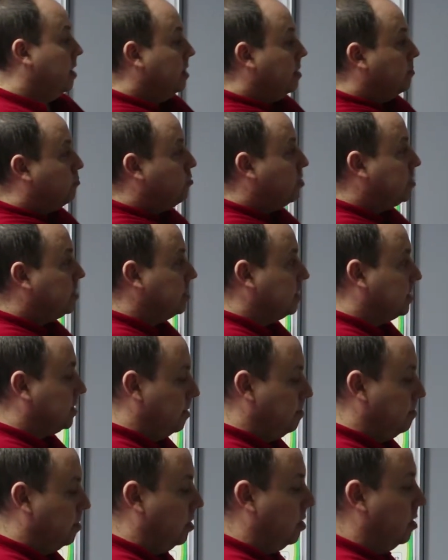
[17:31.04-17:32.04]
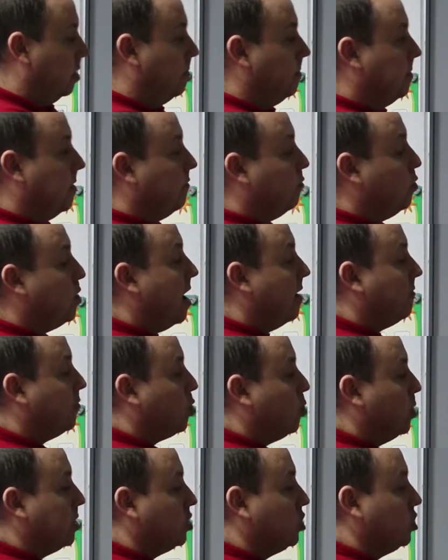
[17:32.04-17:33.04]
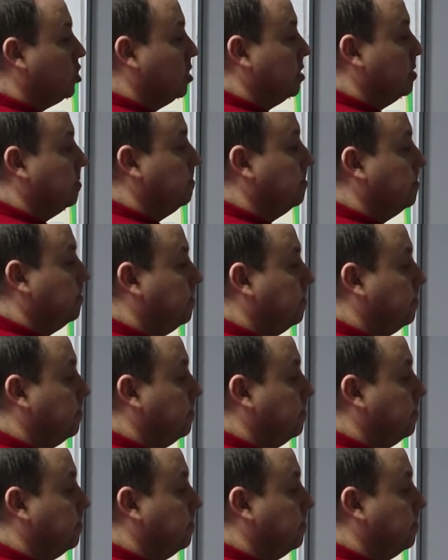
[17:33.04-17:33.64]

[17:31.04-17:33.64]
In the present simple, if we have a question,